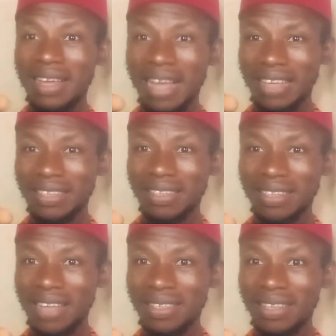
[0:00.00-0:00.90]
has
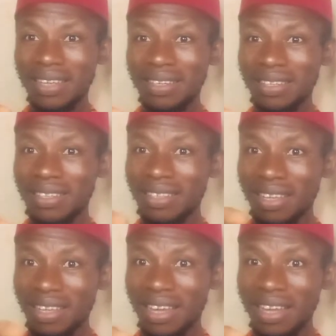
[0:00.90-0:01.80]
casted
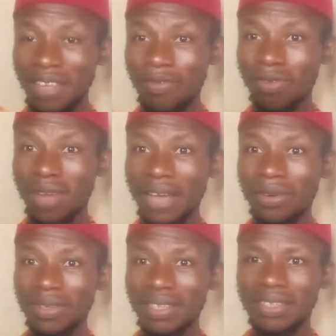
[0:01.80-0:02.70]
an evil eye
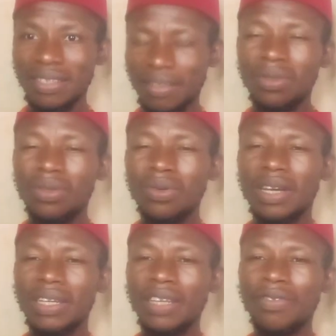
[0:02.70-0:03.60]
on it. You
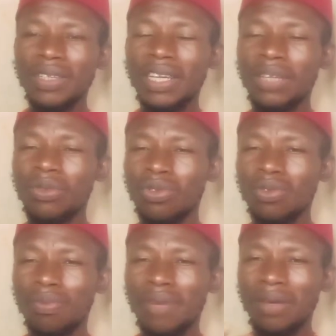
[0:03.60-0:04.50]
can even get
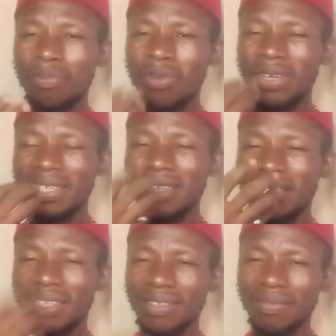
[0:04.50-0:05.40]
Ocho by morning
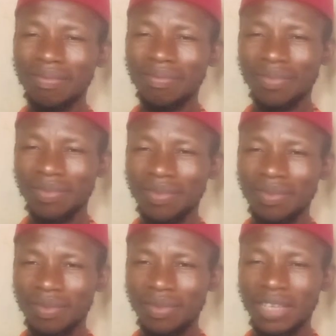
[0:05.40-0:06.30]
greeting.
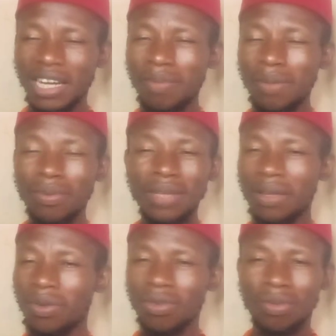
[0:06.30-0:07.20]
There are people that
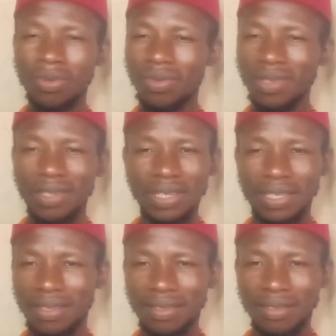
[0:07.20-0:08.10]
you're not supposed to
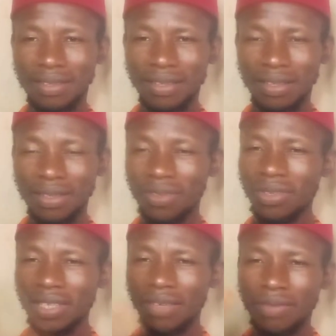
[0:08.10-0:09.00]
greet.
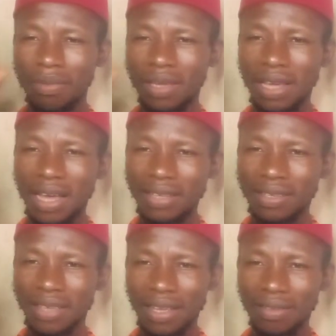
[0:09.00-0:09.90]
Just give them a high
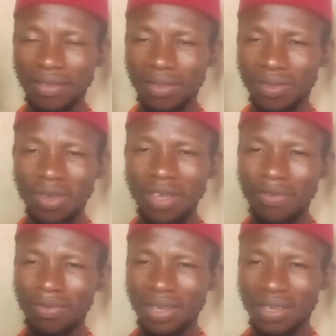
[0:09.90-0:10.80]
sign. Don't
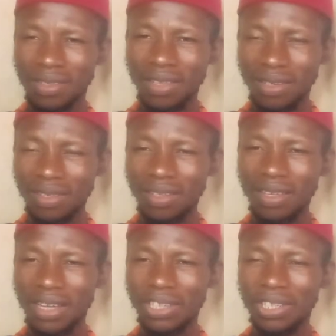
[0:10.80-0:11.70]
even extend
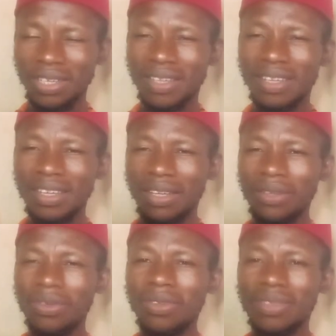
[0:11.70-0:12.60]
a handshake.
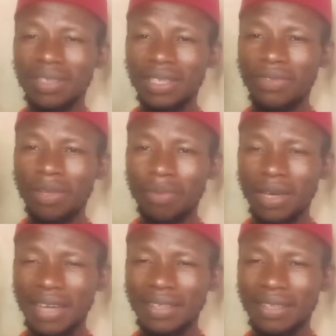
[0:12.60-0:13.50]
Just give them a
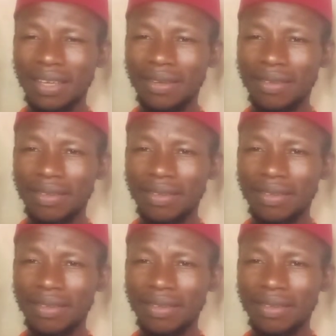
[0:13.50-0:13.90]
high sign.